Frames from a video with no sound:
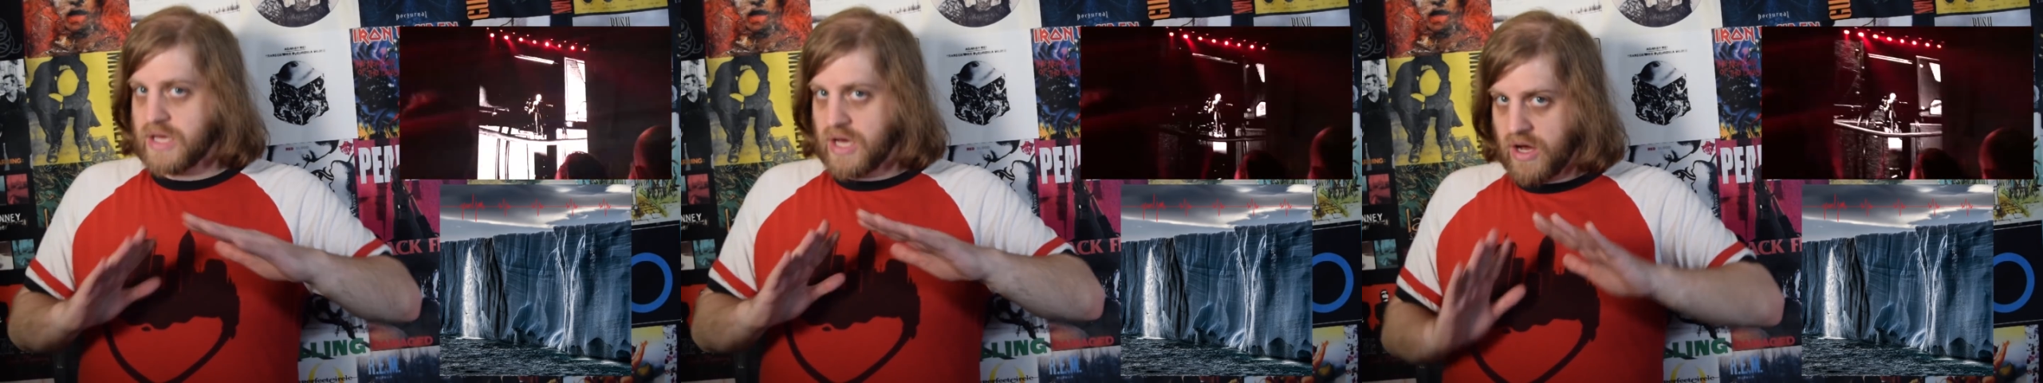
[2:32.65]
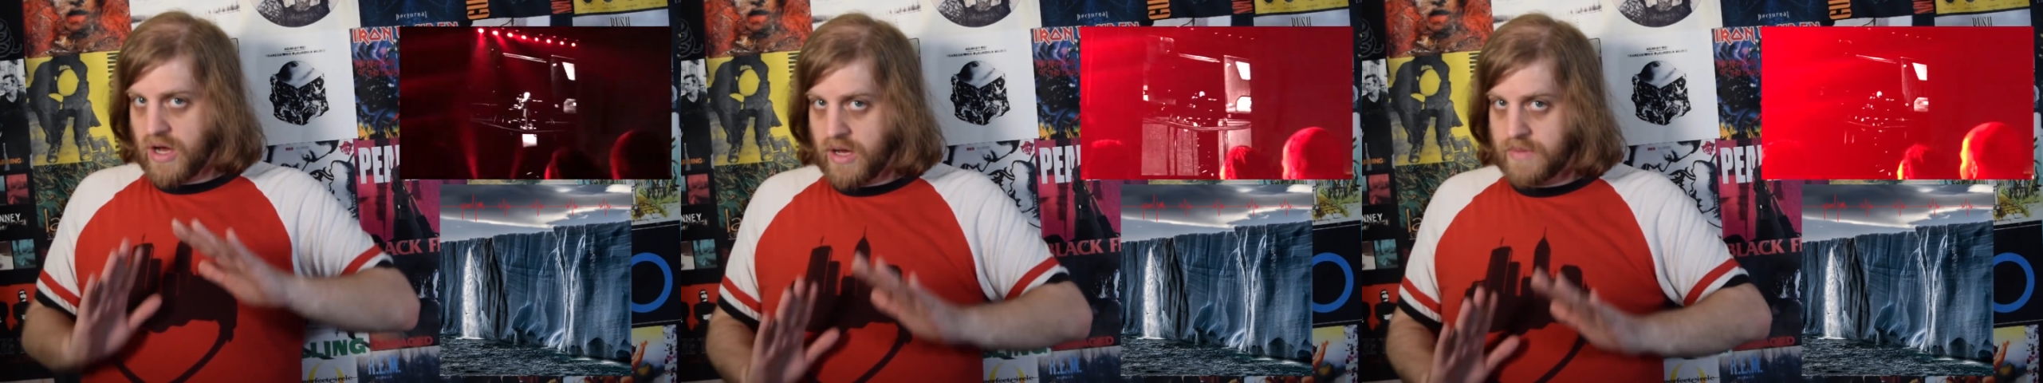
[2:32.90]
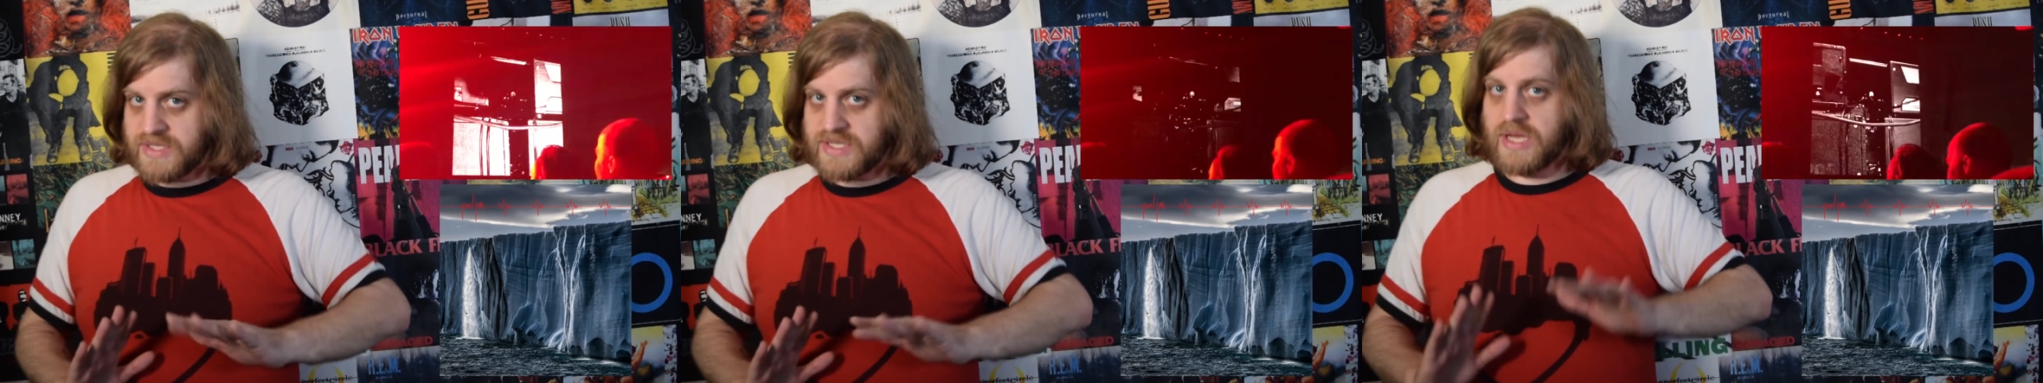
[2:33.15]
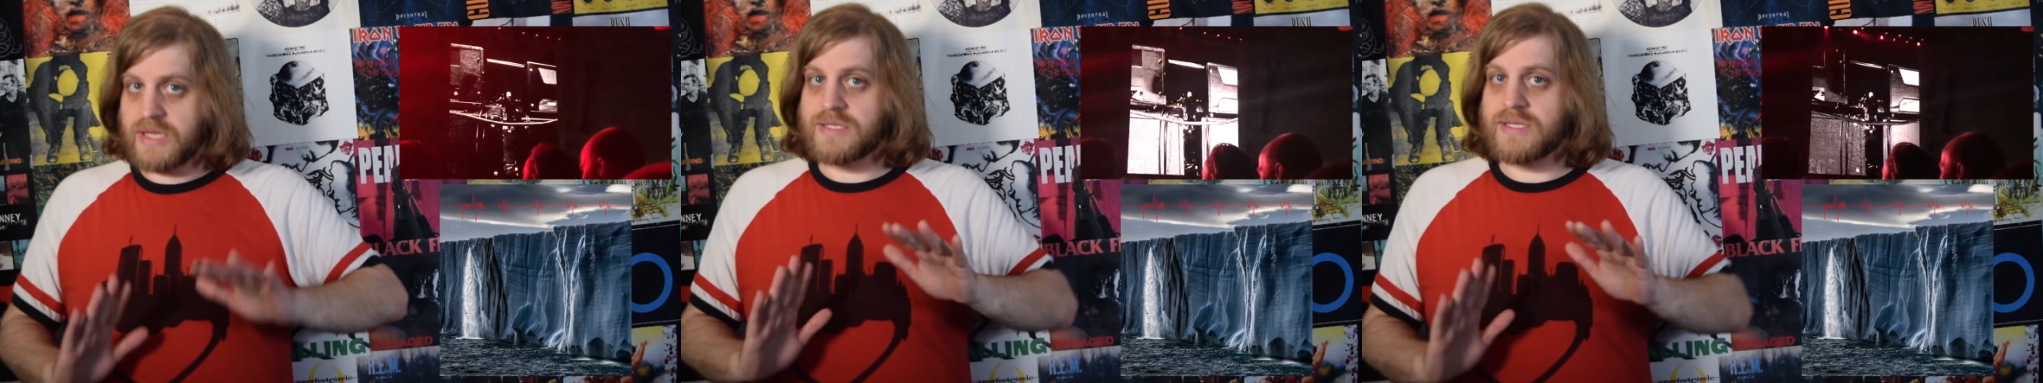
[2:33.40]
calms
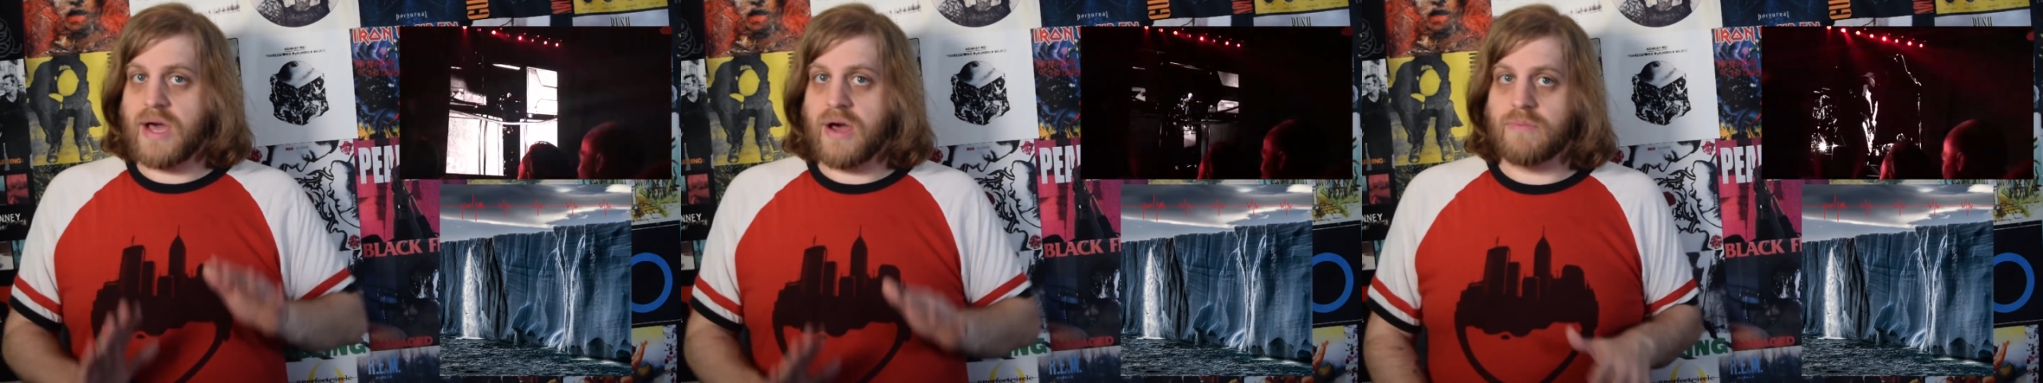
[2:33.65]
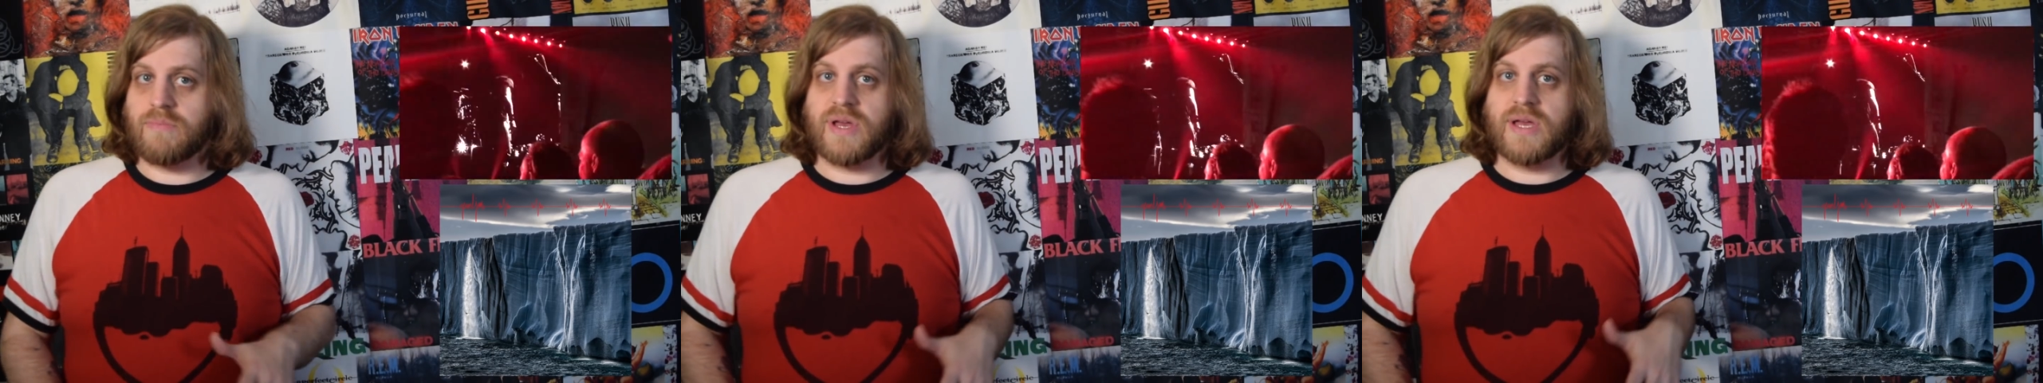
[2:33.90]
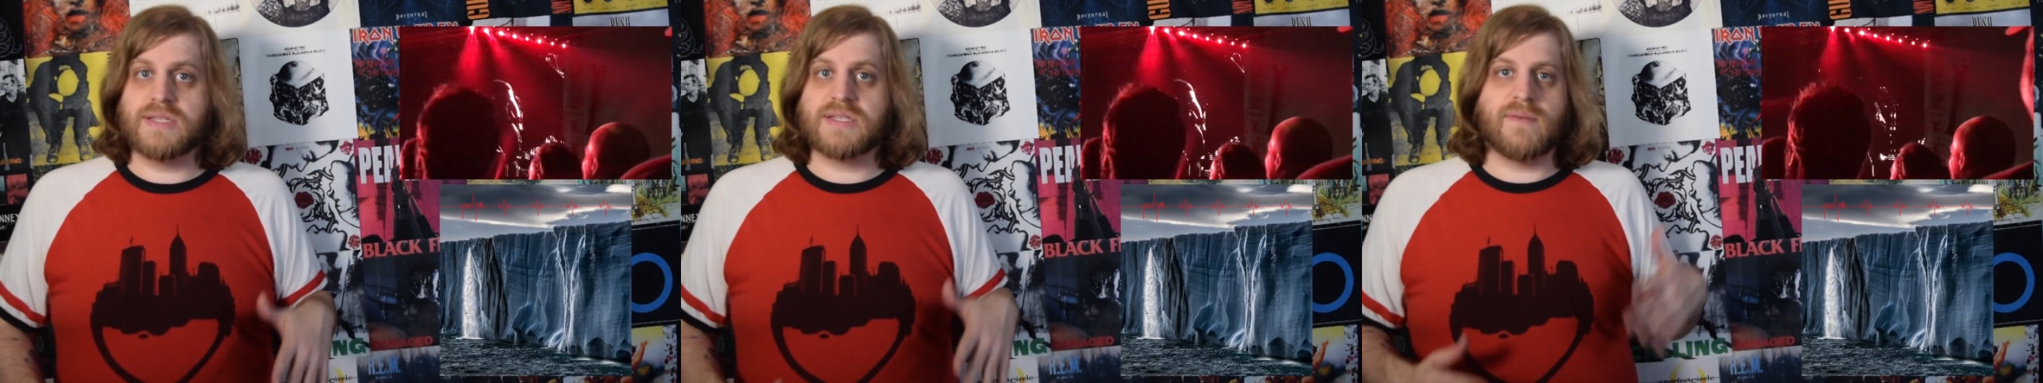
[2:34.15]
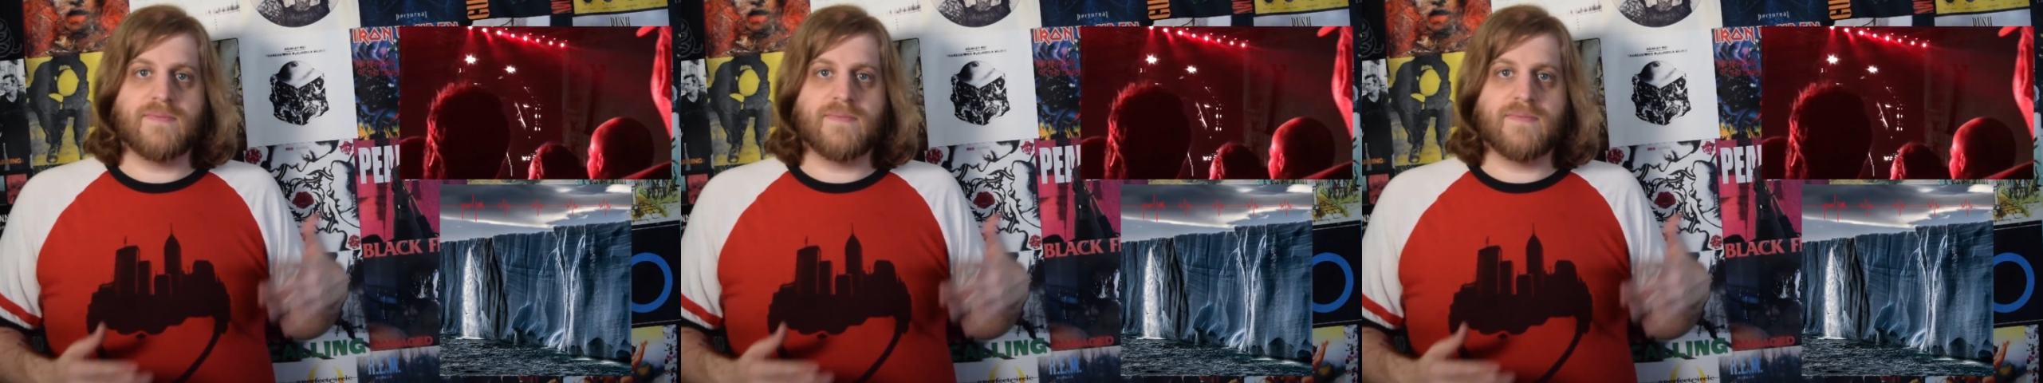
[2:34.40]
things down a bit in a